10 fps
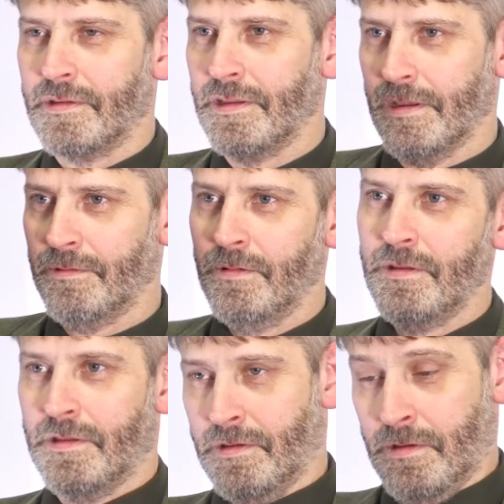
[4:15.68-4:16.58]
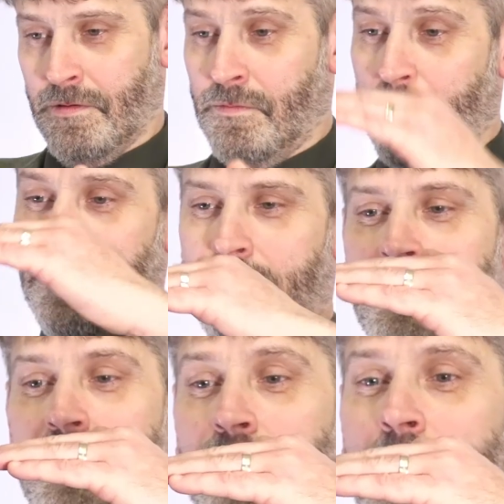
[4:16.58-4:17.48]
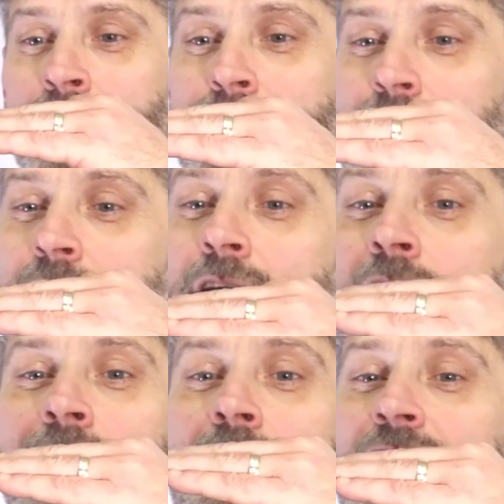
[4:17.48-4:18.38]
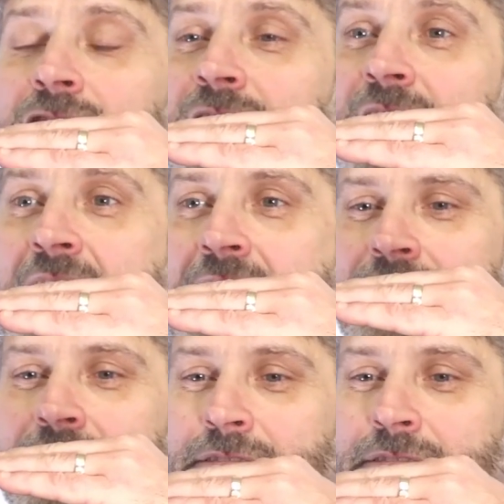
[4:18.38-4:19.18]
You know, we're going to find our lines are there,